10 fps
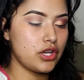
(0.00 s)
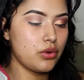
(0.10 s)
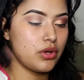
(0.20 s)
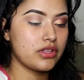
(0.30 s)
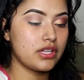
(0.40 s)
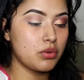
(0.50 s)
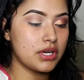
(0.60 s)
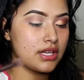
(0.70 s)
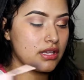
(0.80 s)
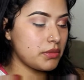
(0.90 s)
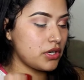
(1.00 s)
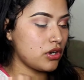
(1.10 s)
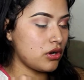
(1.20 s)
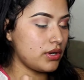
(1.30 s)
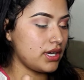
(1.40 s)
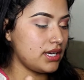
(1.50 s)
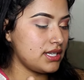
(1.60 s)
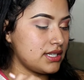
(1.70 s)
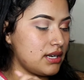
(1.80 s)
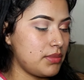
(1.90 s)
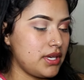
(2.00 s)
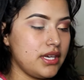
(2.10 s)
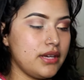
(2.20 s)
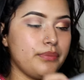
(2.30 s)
So then one color I'm going to go in is going to